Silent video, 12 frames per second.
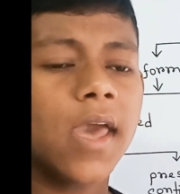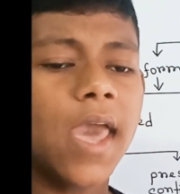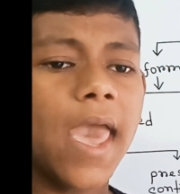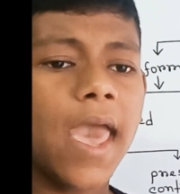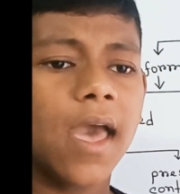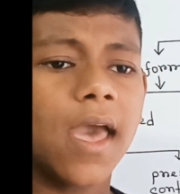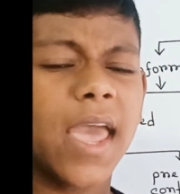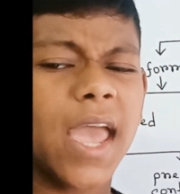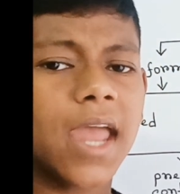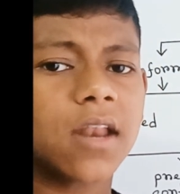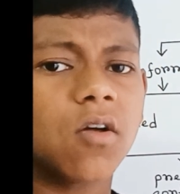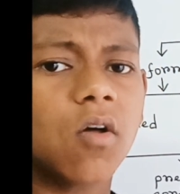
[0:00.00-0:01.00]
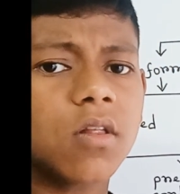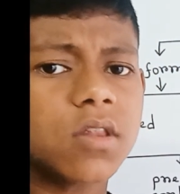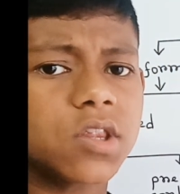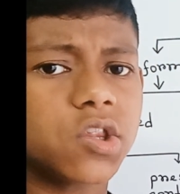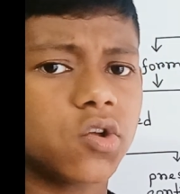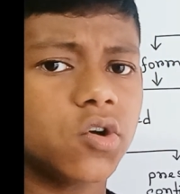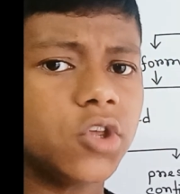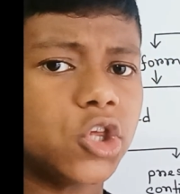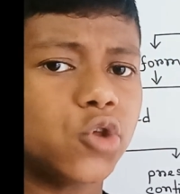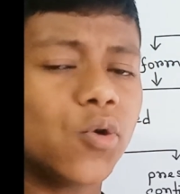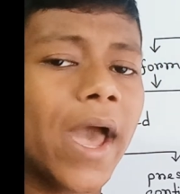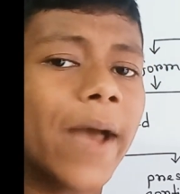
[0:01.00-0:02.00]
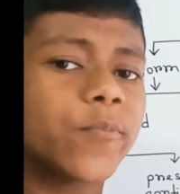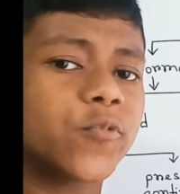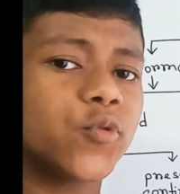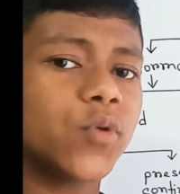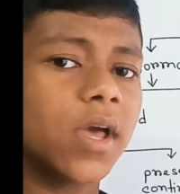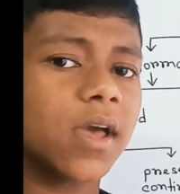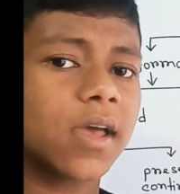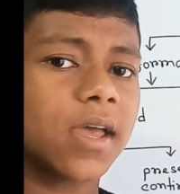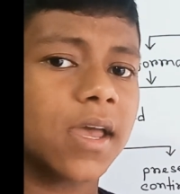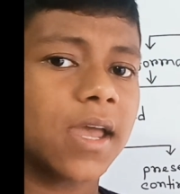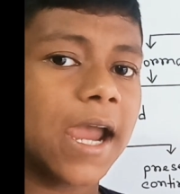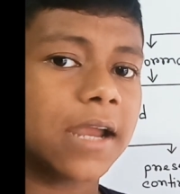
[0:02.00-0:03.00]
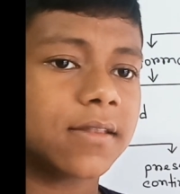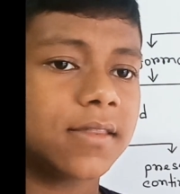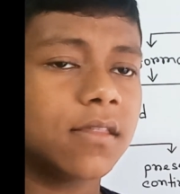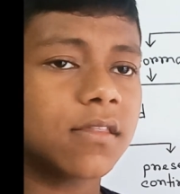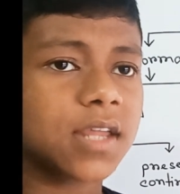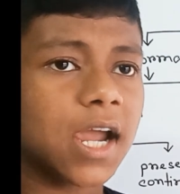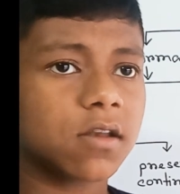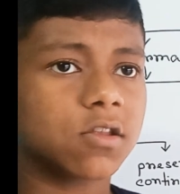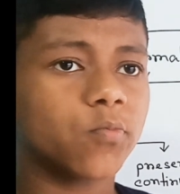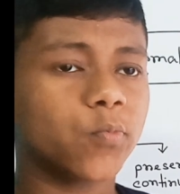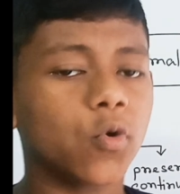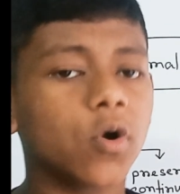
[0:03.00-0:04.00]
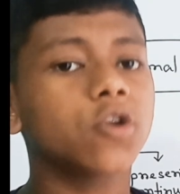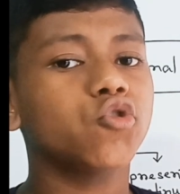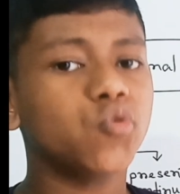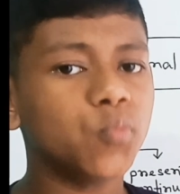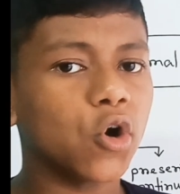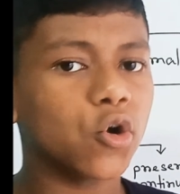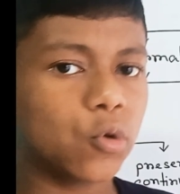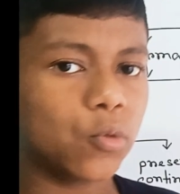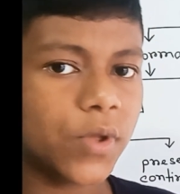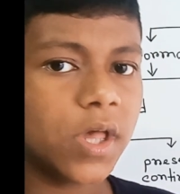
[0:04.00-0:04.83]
and also you have to add this kind of word tomorrow.